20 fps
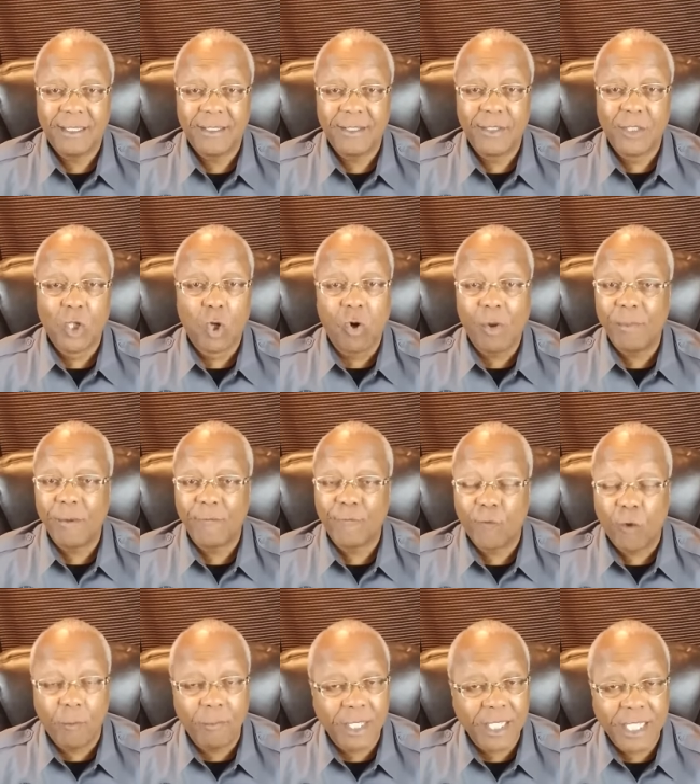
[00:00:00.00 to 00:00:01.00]
No weapon
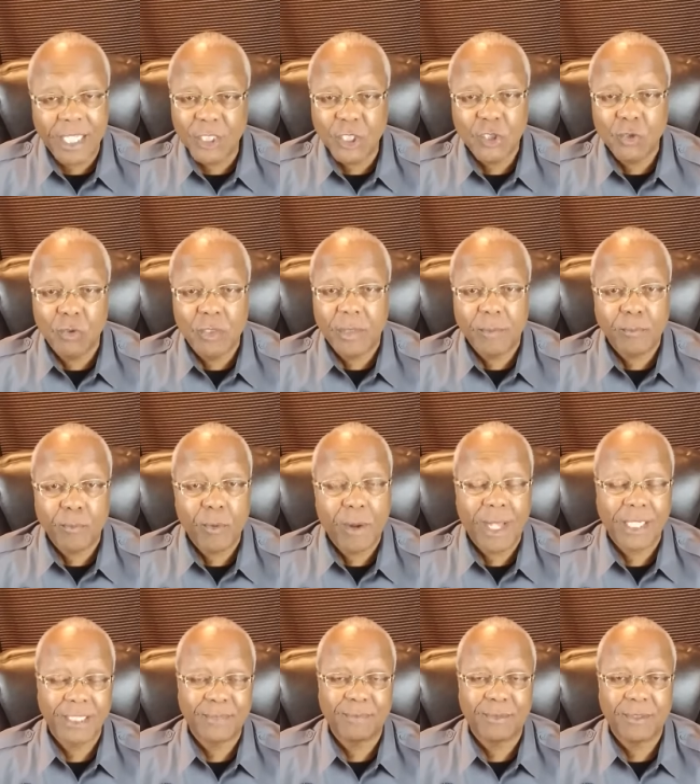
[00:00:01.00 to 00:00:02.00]
formed against you can
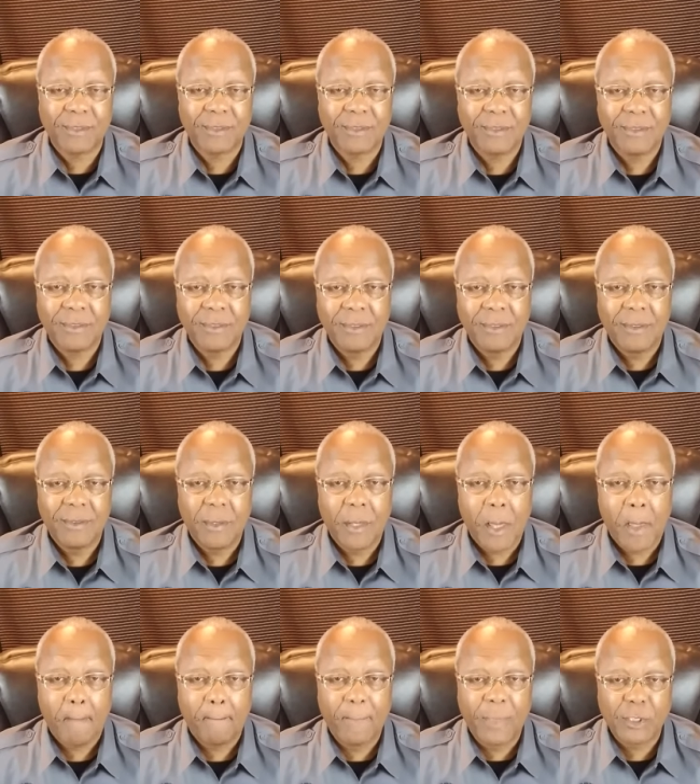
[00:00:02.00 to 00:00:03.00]
prosper.
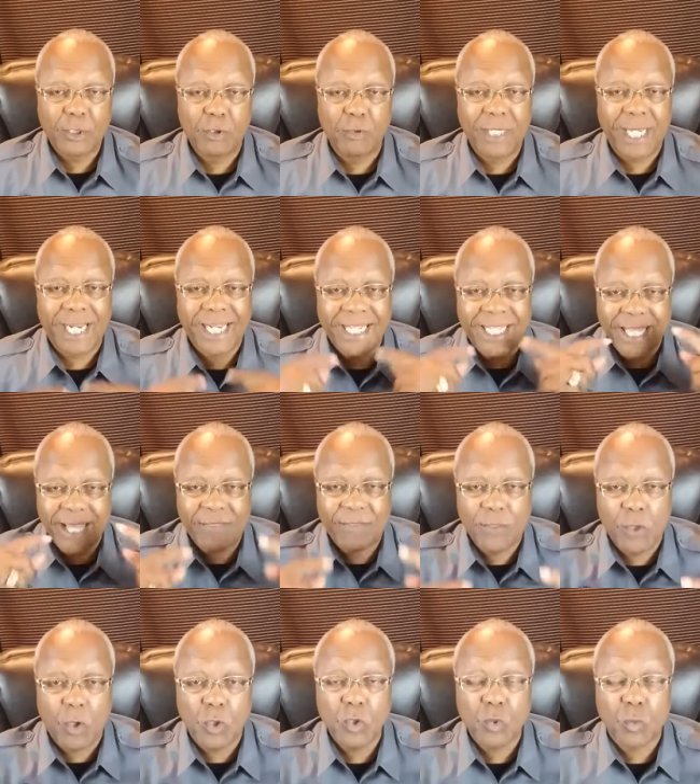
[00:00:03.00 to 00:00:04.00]
But you got to get
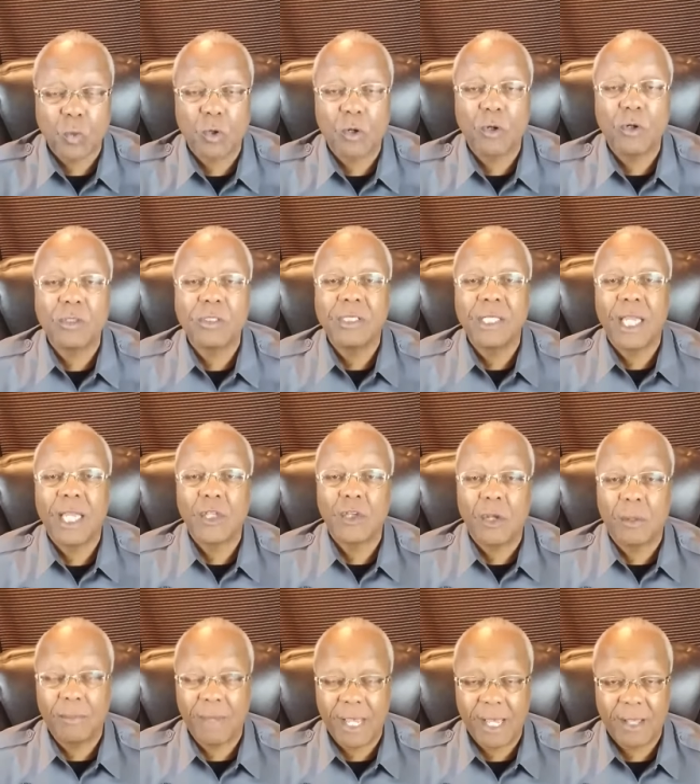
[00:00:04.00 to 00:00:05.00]
those words in
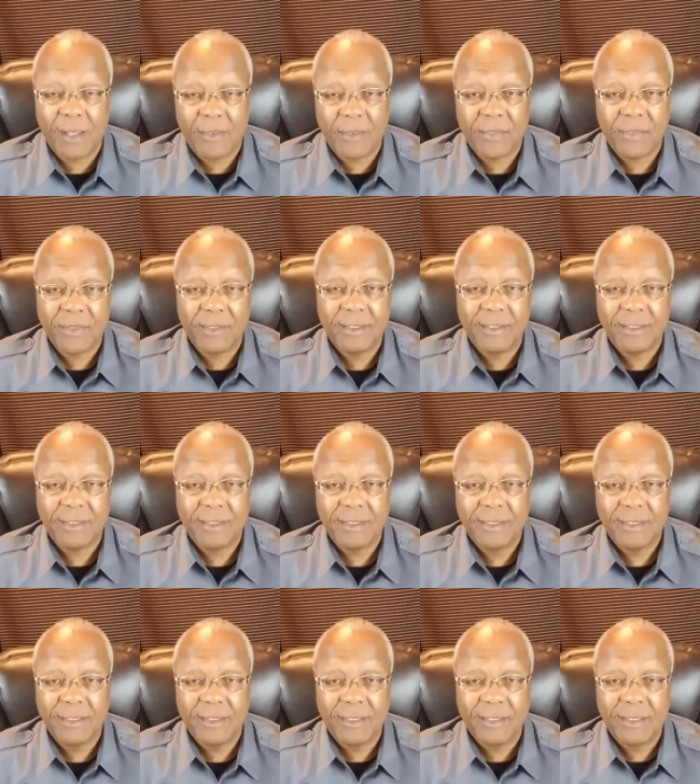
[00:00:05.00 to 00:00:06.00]
your mouth
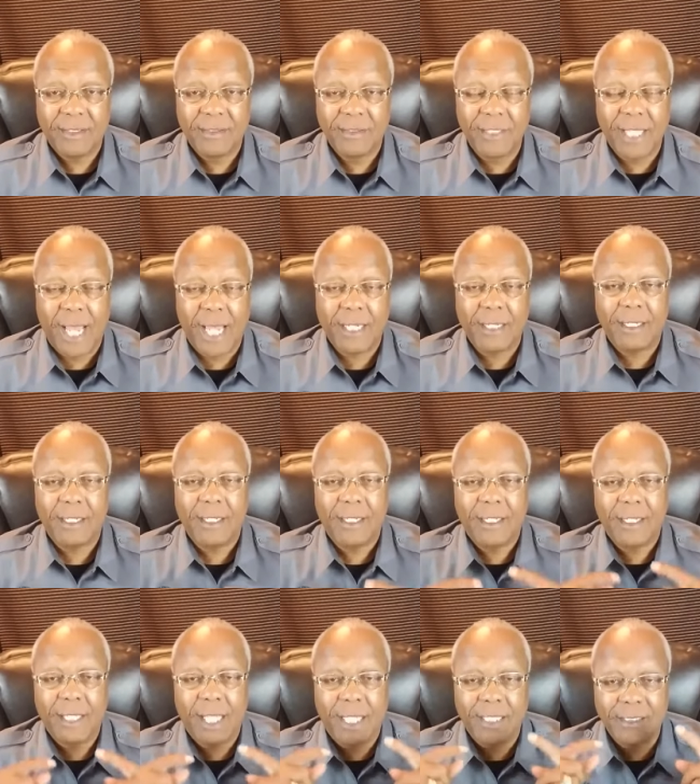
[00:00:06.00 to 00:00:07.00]
that
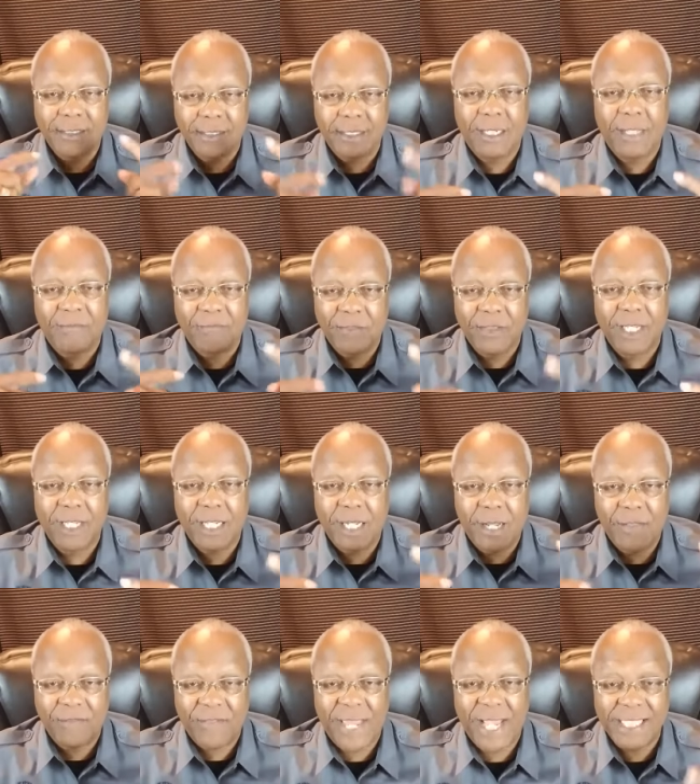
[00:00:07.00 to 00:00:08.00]
instead of looking
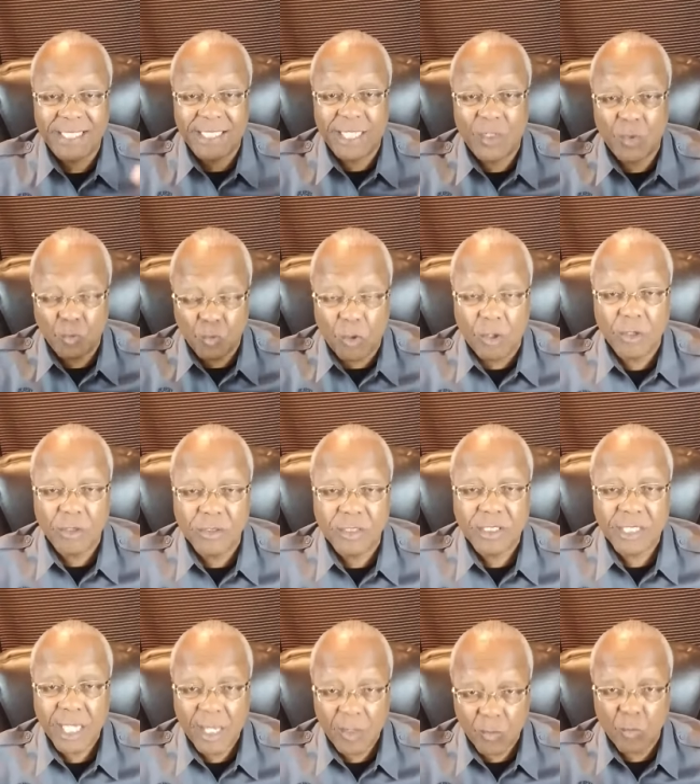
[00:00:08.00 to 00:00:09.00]
at things getting
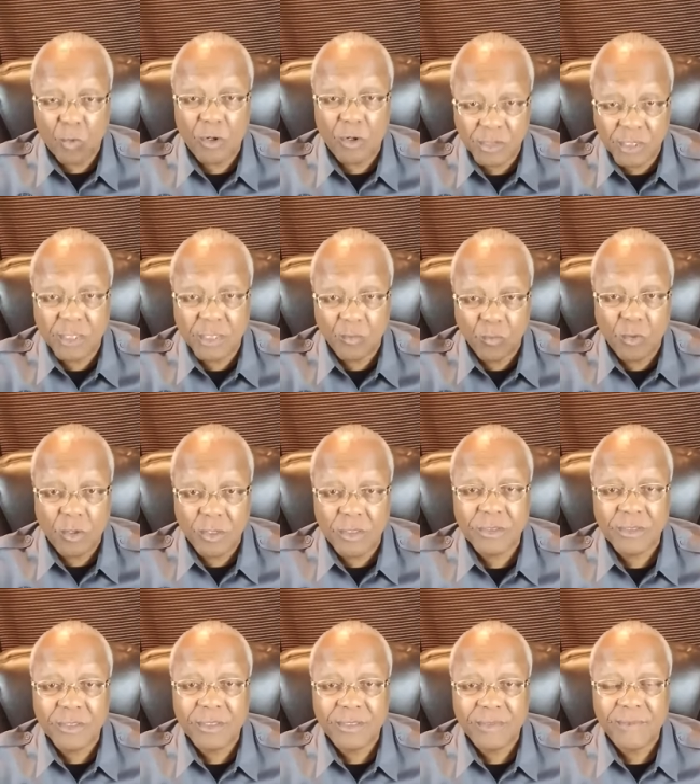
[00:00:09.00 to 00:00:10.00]
worse and worse and
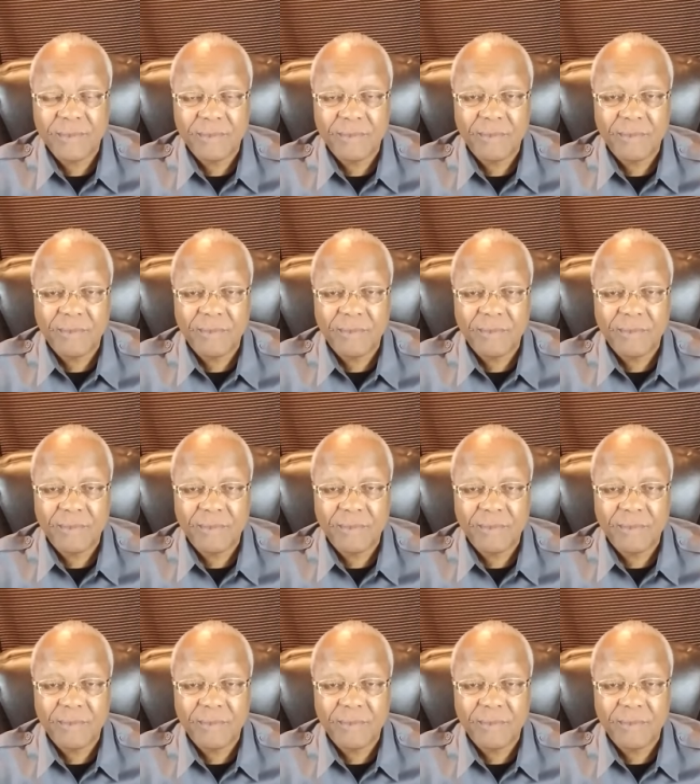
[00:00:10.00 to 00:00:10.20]
worse,